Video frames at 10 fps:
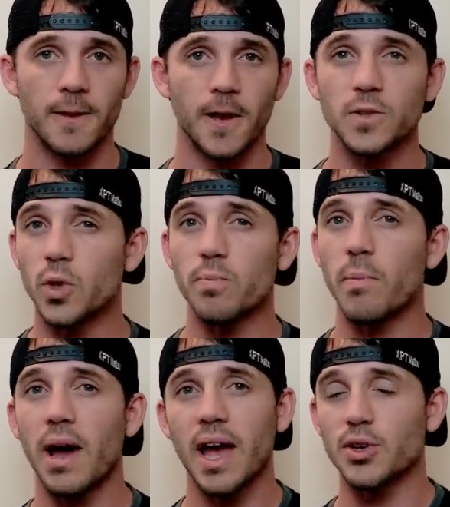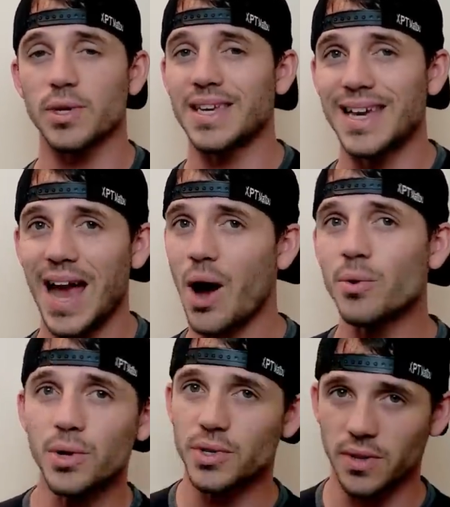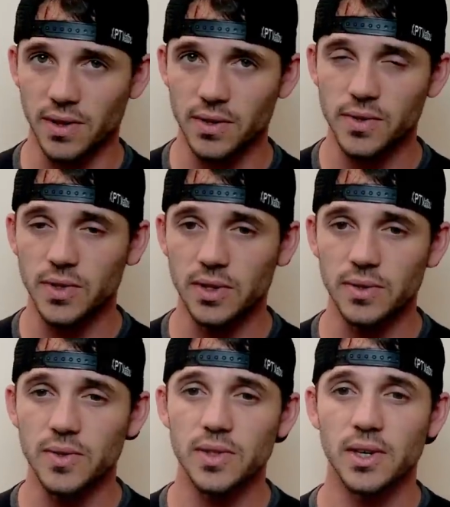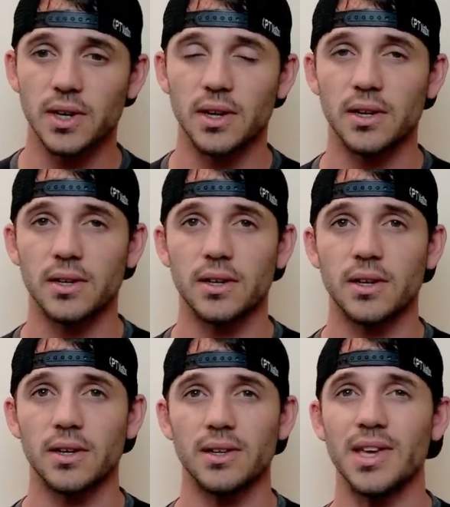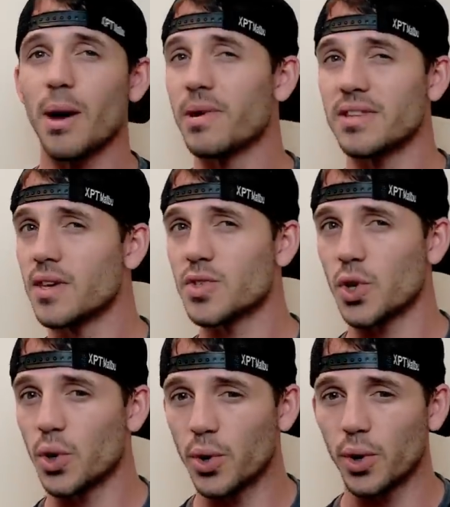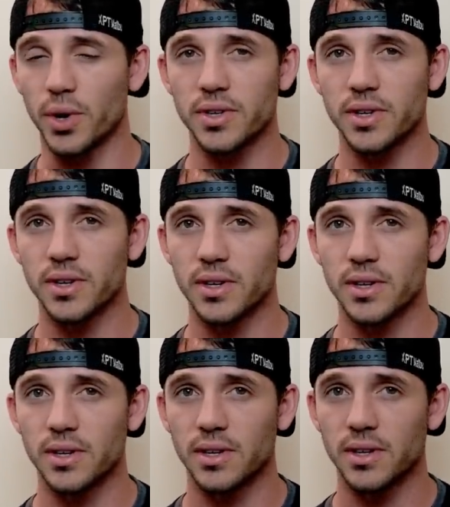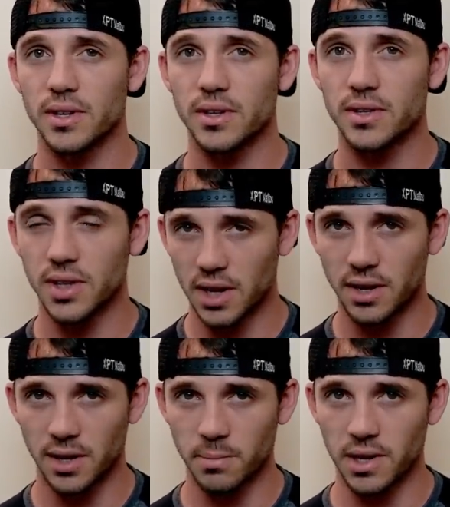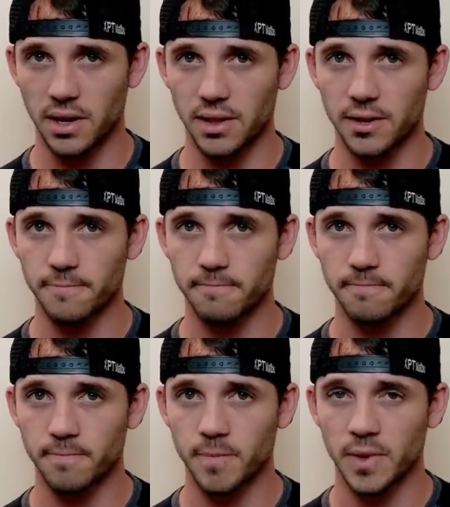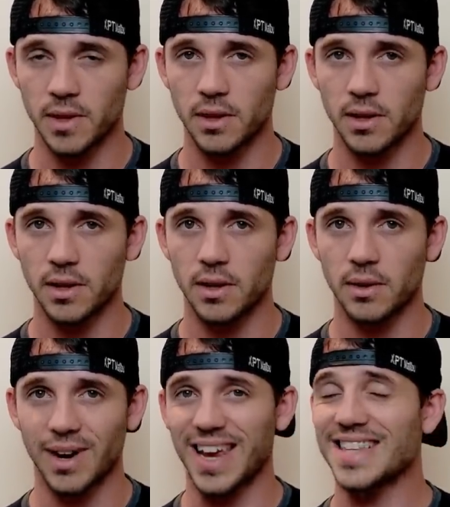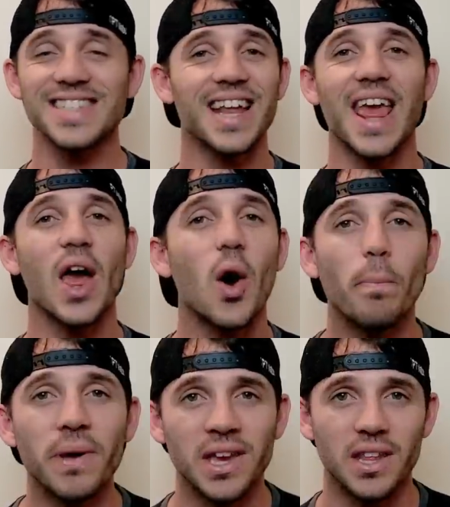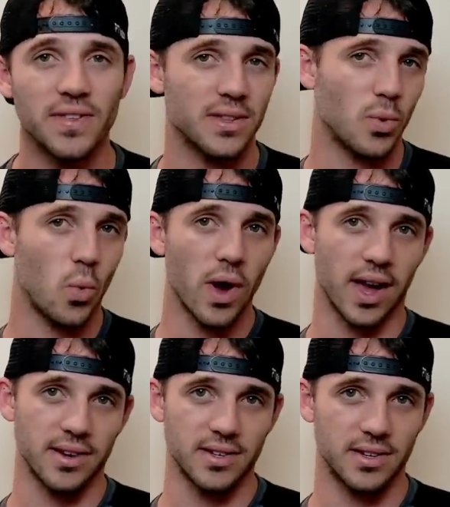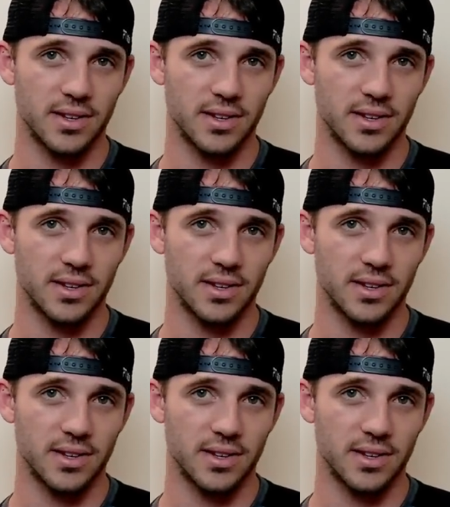And so my actually counter to this is, yeah, but it doesn't hurt to get it in immediately. Right? And it's not helping anything to wait.